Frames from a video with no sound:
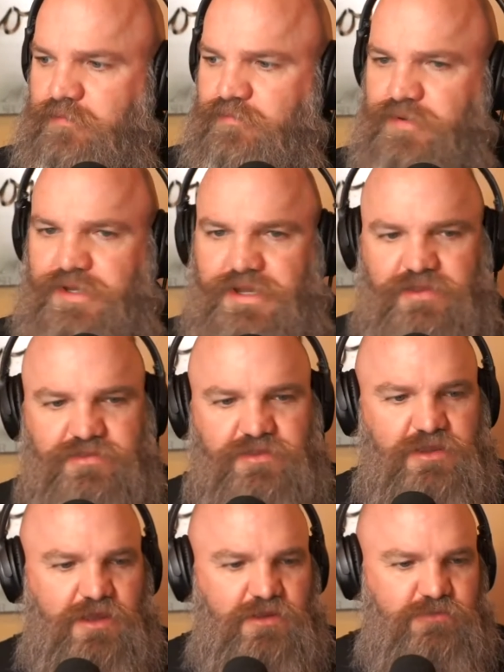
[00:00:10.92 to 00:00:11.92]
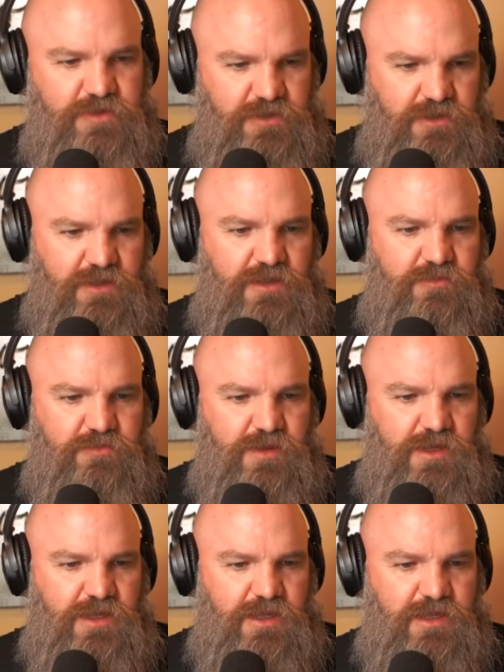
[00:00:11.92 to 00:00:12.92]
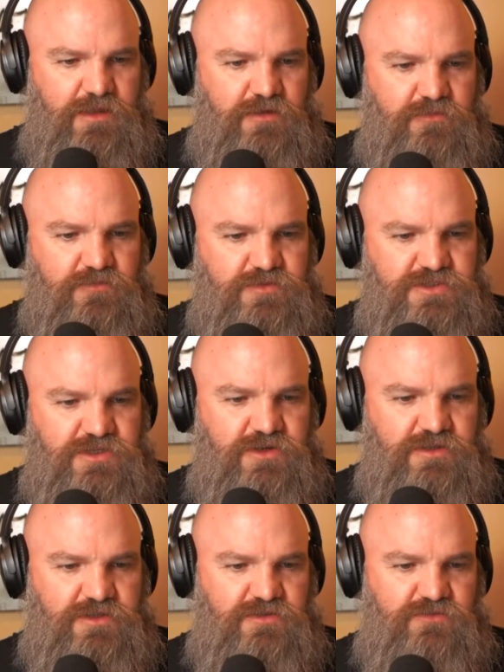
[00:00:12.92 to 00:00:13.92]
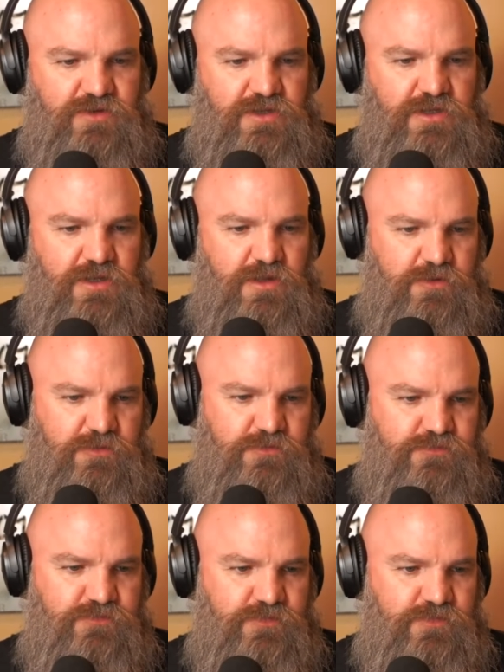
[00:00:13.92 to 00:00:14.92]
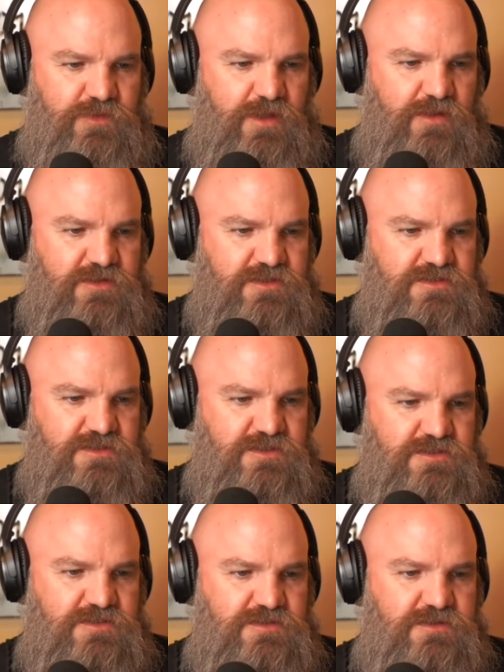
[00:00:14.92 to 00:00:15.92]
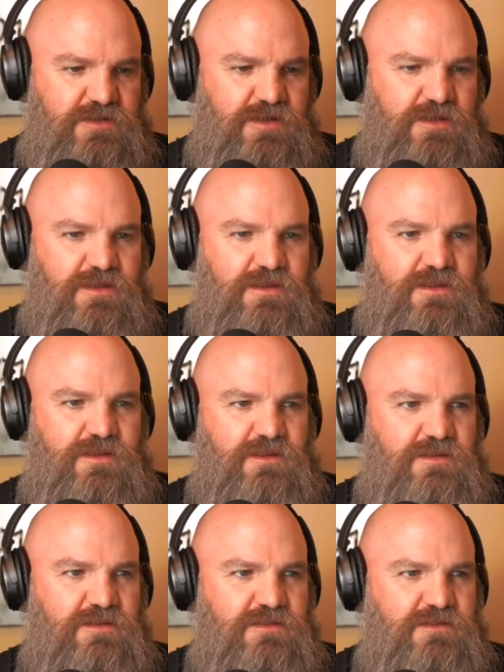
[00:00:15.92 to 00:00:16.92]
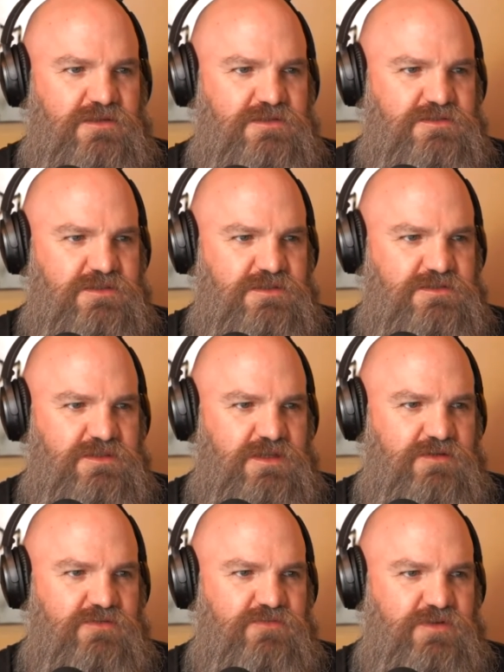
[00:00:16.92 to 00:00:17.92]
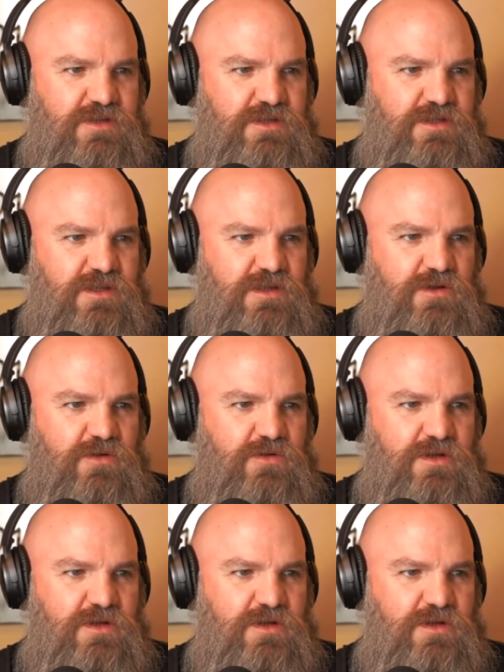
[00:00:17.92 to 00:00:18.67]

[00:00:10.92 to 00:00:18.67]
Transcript: but I think I'll begin by sharing this video. Now, this is a video